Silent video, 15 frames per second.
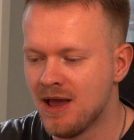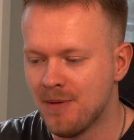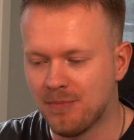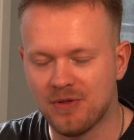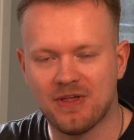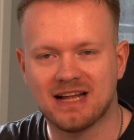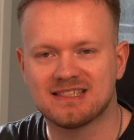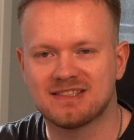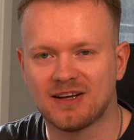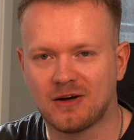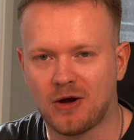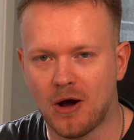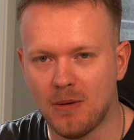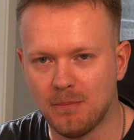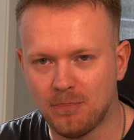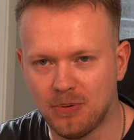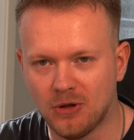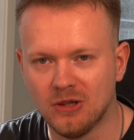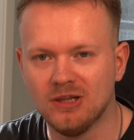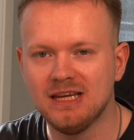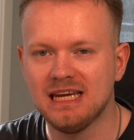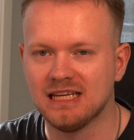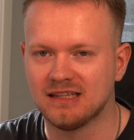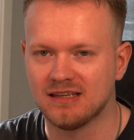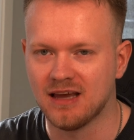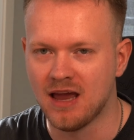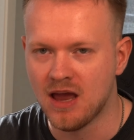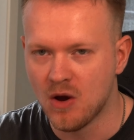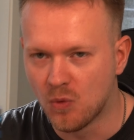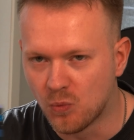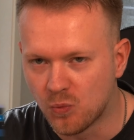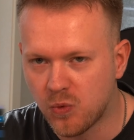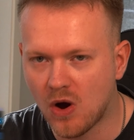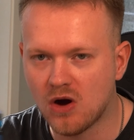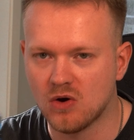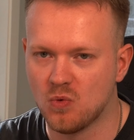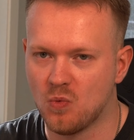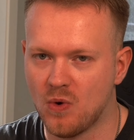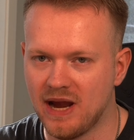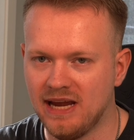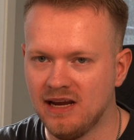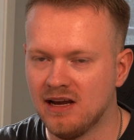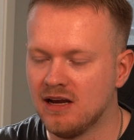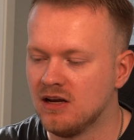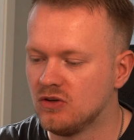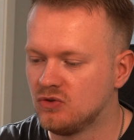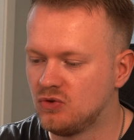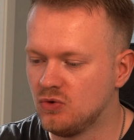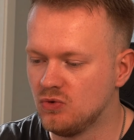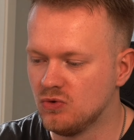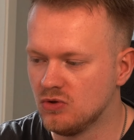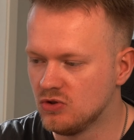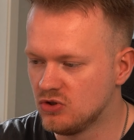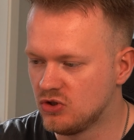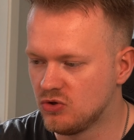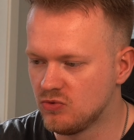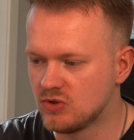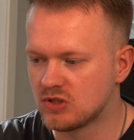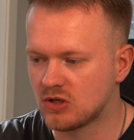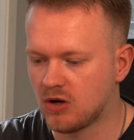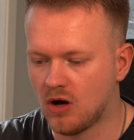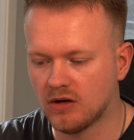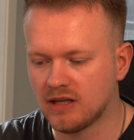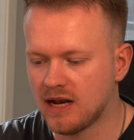But that's the complete wrong way to use Claude.